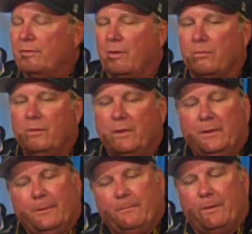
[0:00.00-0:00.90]
So,
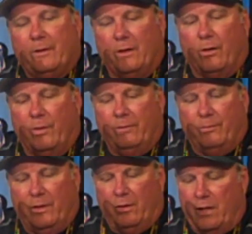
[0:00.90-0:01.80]
you know, we,
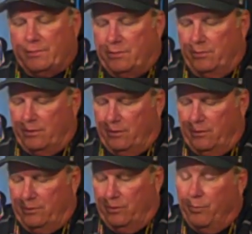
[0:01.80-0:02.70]
we lost to
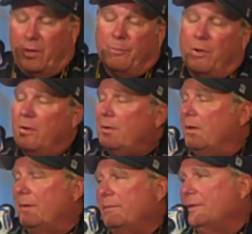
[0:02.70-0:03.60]
a to a better ball
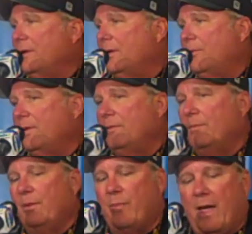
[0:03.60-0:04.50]
club. You know, we,
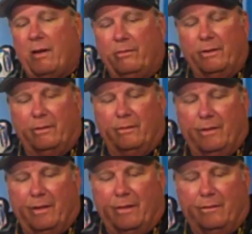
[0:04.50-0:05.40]
we battled
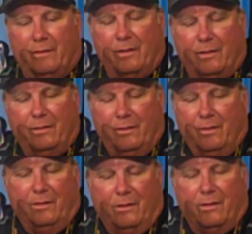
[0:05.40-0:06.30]
and and uh,
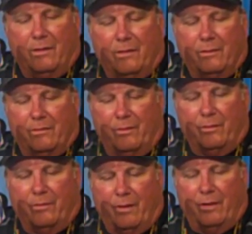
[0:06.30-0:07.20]

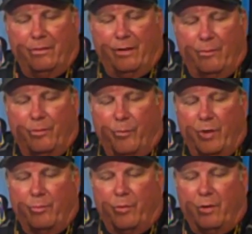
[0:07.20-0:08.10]
uh, they they were the
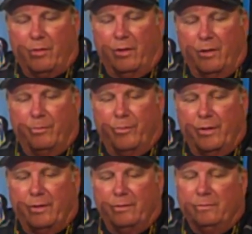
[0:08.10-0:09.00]
better ball club,
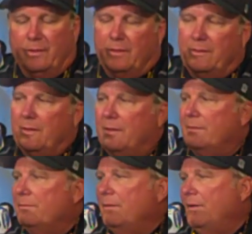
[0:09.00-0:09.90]
uh, and
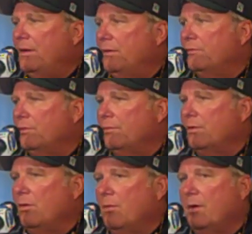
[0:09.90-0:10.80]
uh, and they
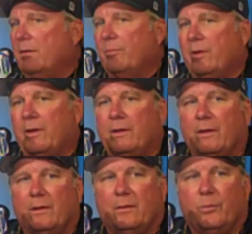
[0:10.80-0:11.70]
deserve to go on and
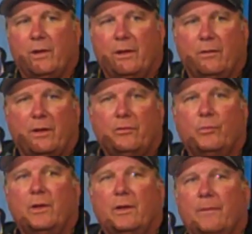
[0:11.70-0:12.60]
play play here
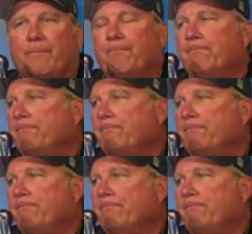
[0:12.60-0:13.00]
next weekend.